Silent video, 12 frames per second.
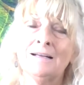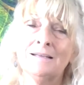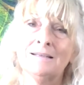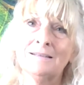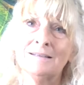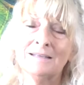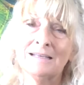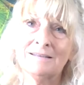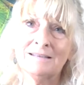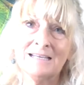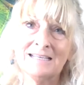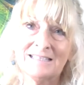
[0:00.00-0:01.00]

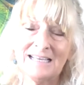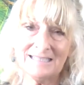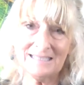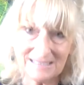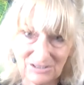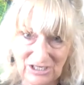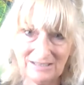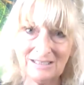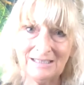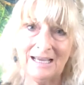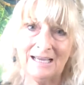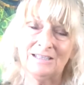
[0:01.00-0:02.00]
It is a
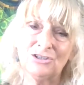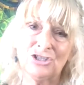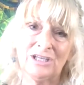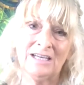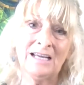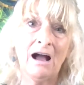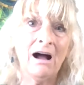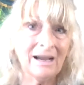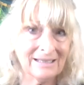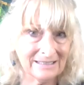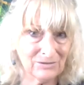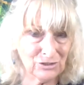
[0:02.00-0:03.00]
gentle energy,
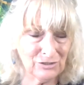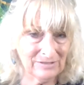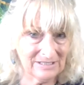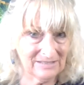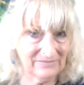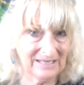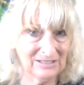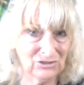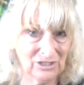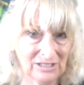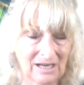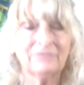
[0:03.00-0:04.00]
highly intuitive energy.